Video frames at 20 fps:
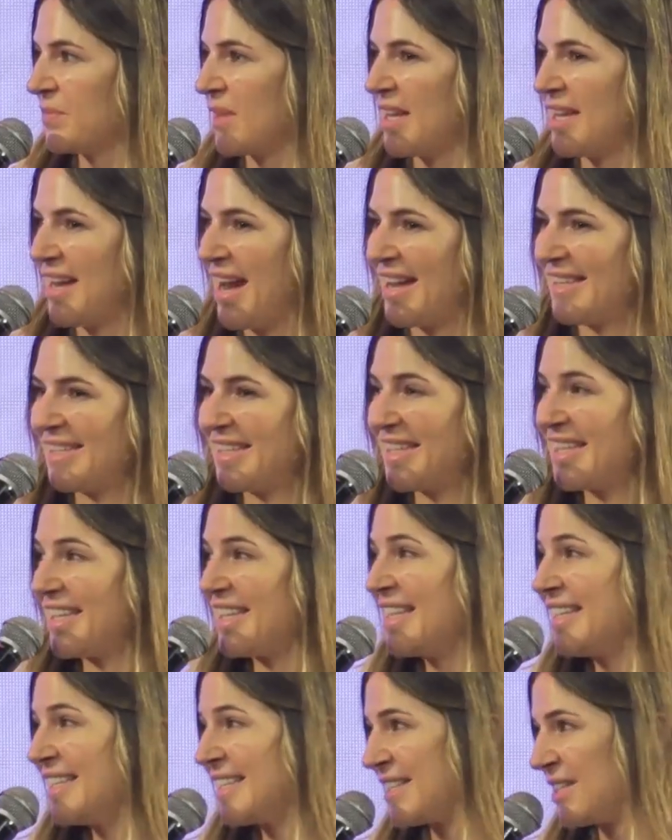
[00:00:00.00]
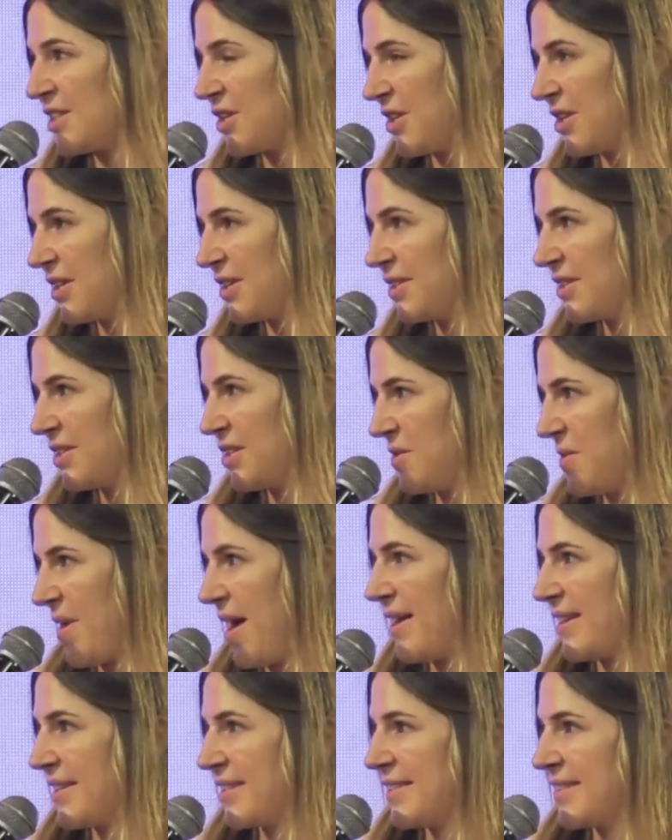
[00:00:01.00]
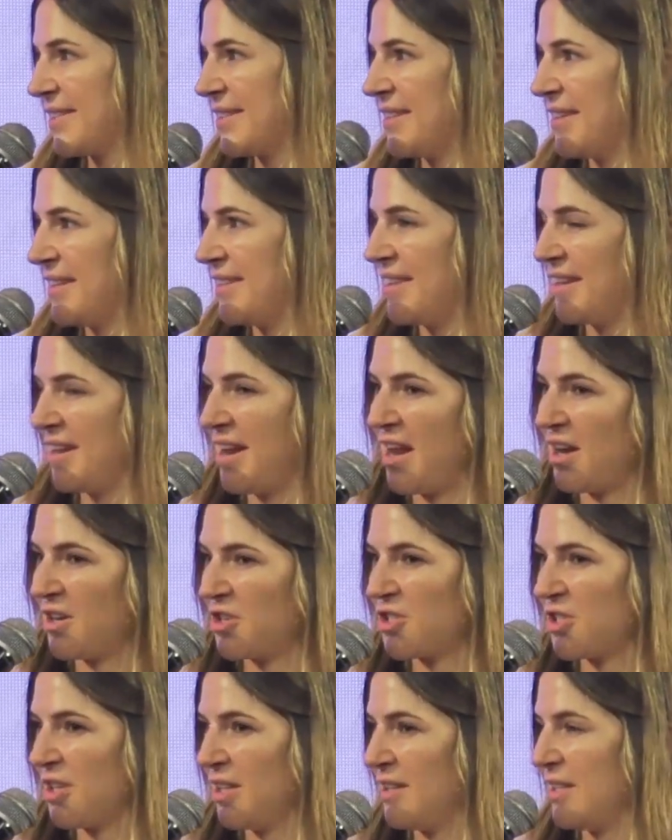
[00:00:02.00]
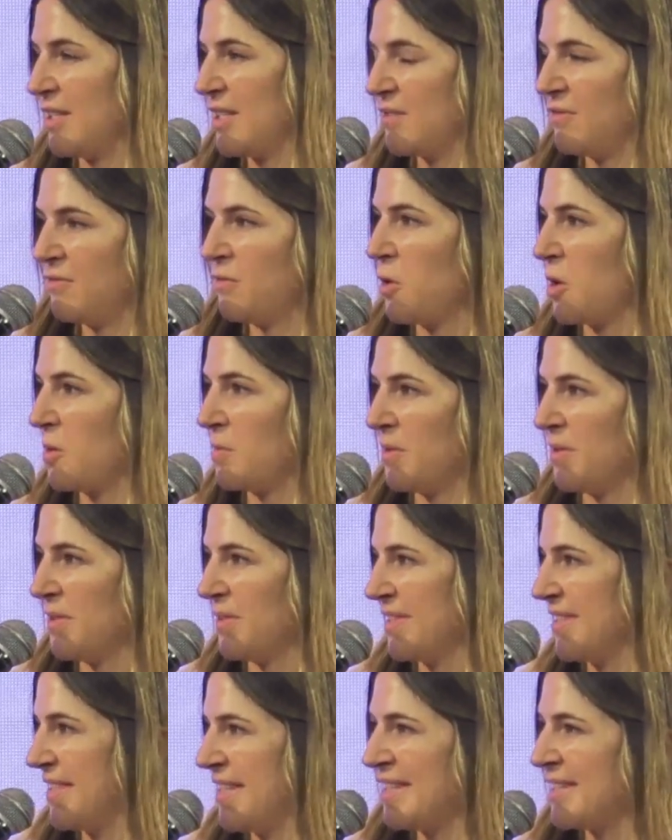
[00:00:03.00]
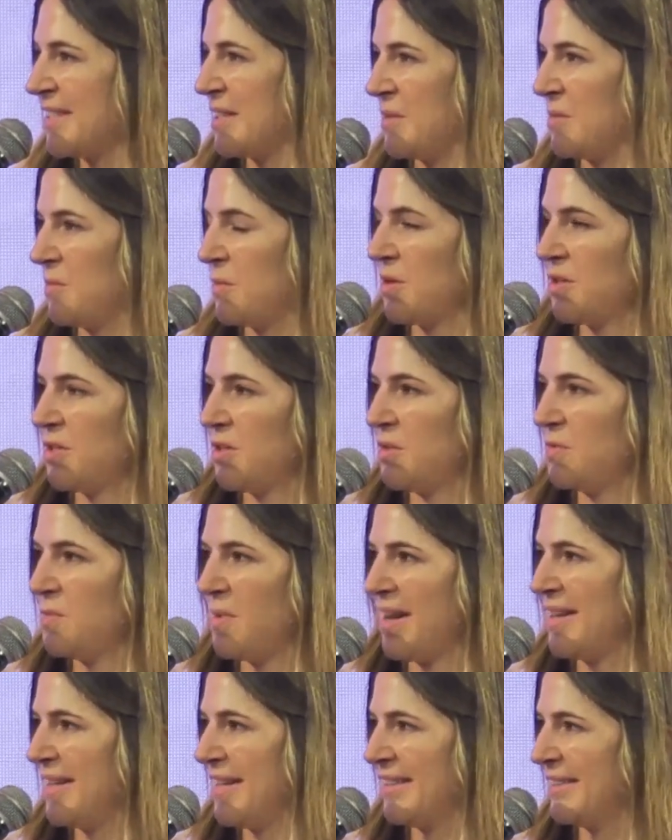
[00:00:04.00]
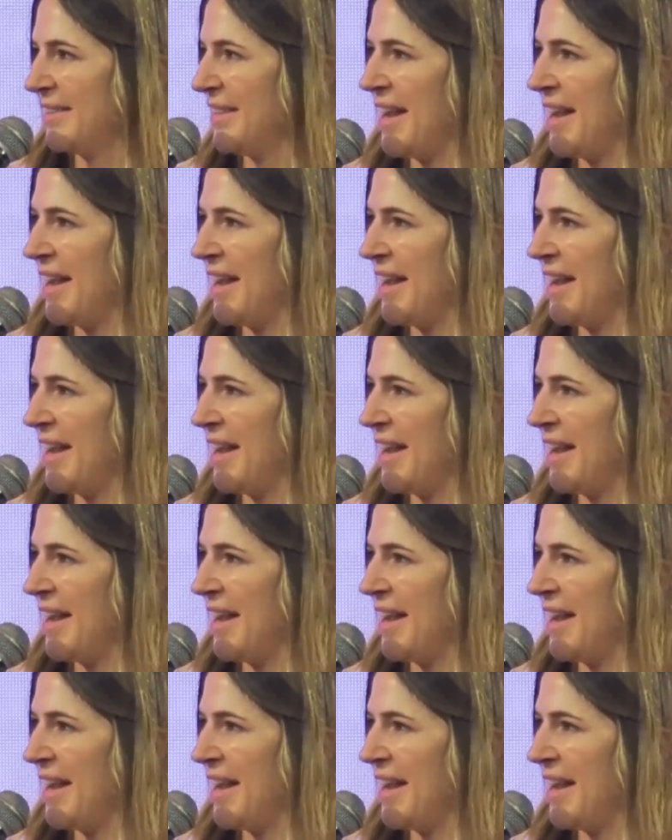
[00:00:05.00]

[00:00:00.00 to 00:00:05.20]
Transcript: it has easier UX than actually this formal system where you wait in